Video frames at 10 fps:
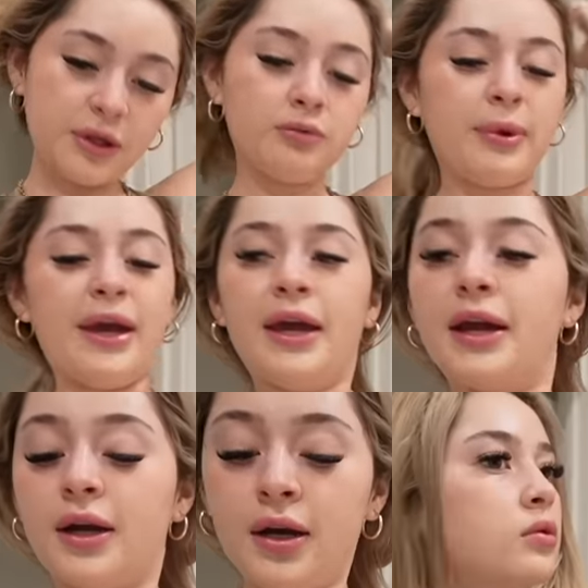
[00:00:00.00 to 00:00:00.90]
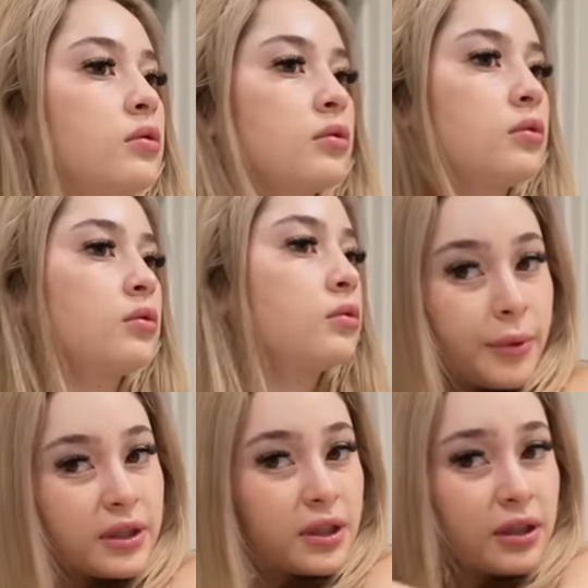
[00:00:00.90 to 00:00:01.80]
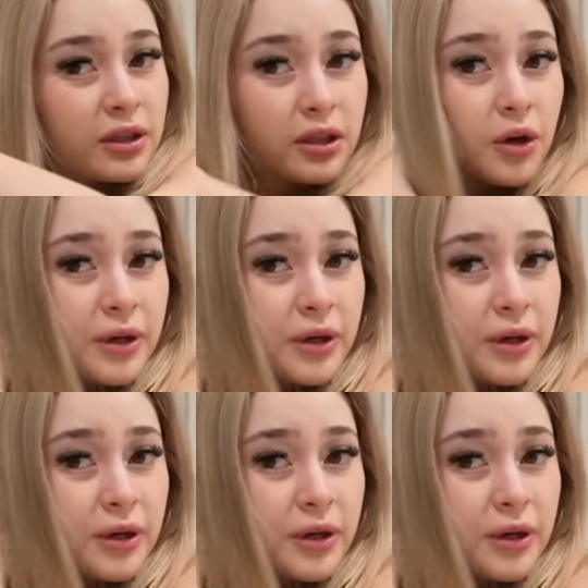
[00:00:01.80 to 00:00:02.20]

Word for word: gonna do my hair. We went to the snow